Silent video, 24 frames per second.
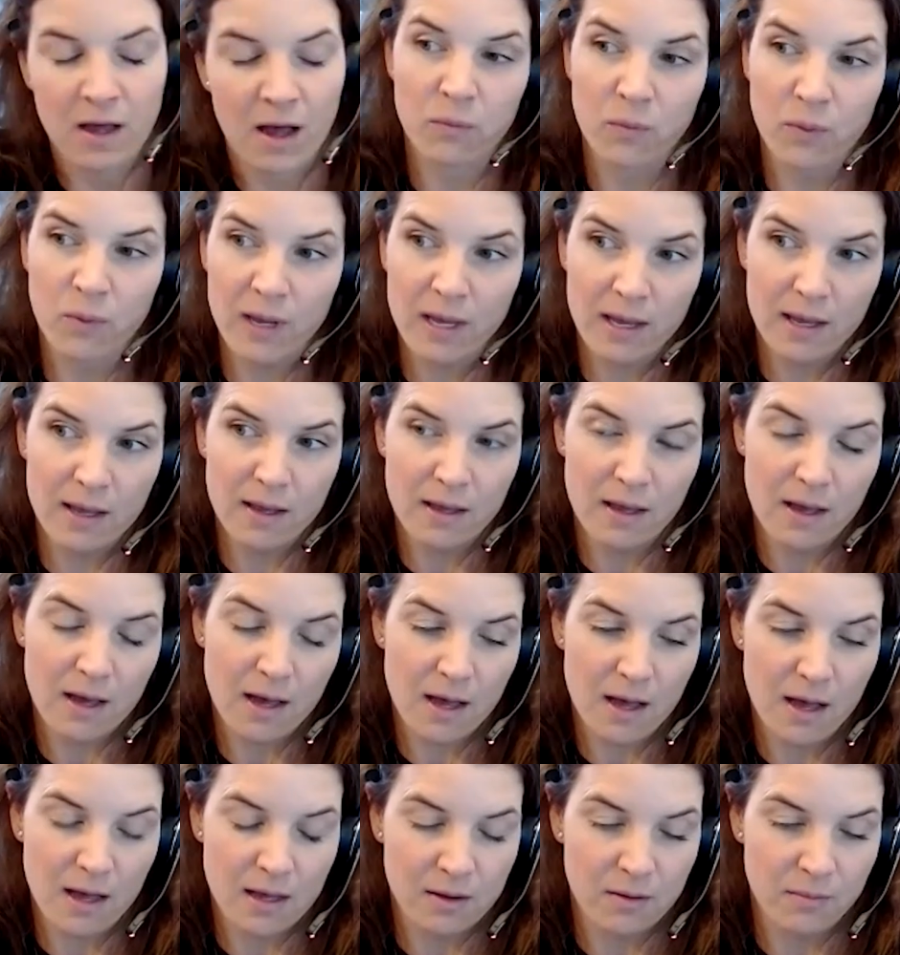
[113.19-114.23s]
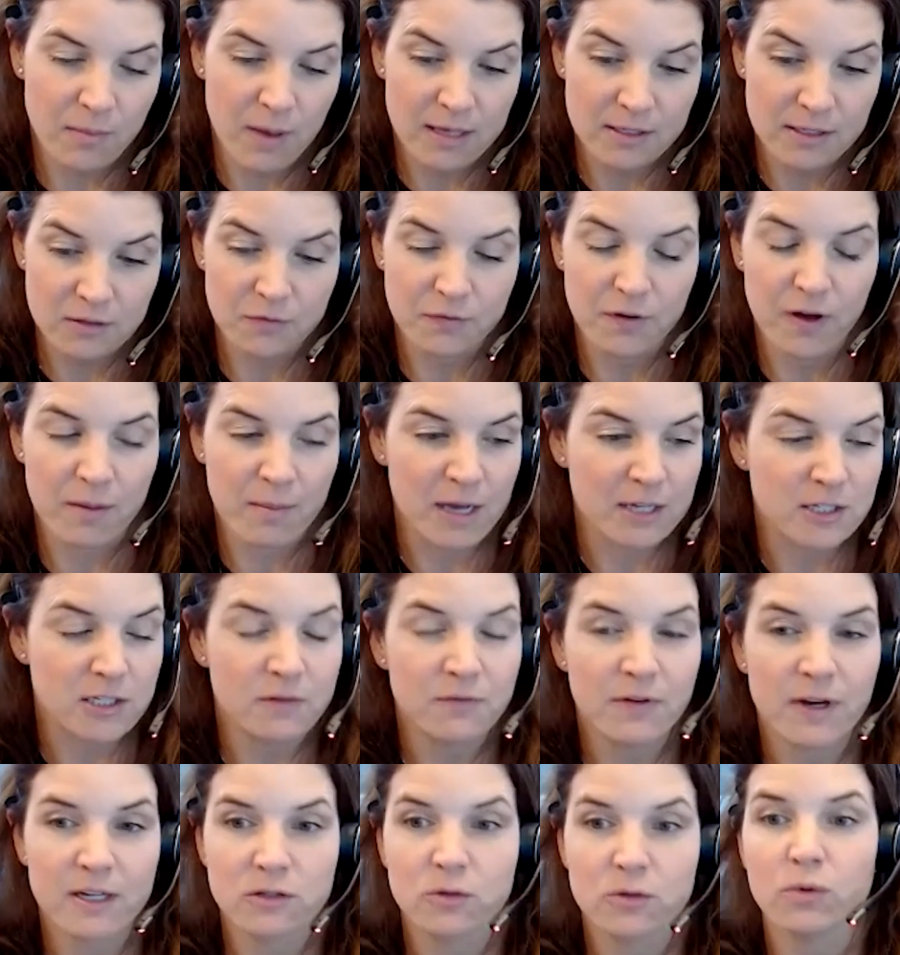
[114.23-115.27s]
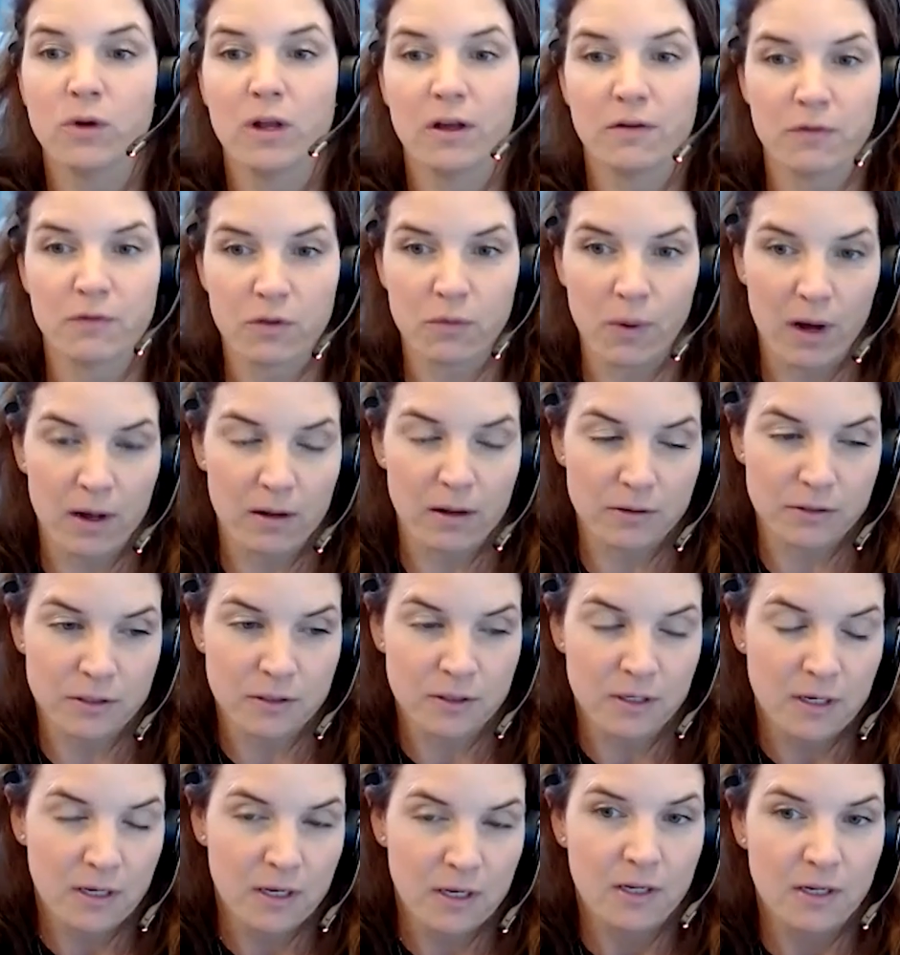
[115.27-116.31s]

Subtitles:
And we as a firm actually invest all over the world.